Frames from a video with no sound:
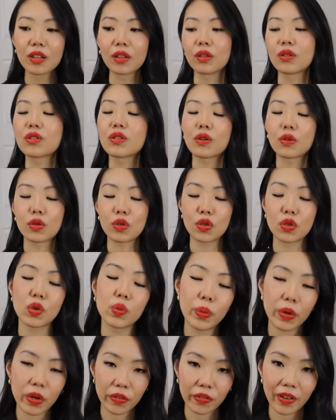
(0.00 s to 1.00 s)
Those are
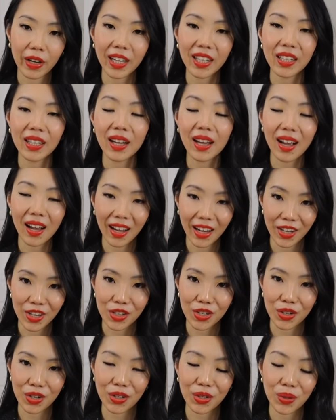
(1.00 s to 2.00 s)
super fun, I
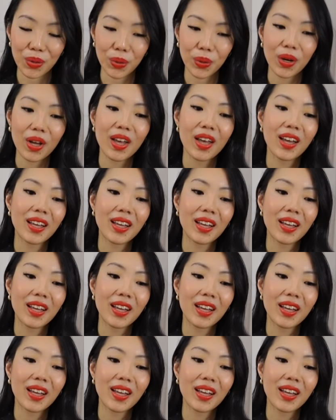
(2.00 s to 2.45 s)
assure you.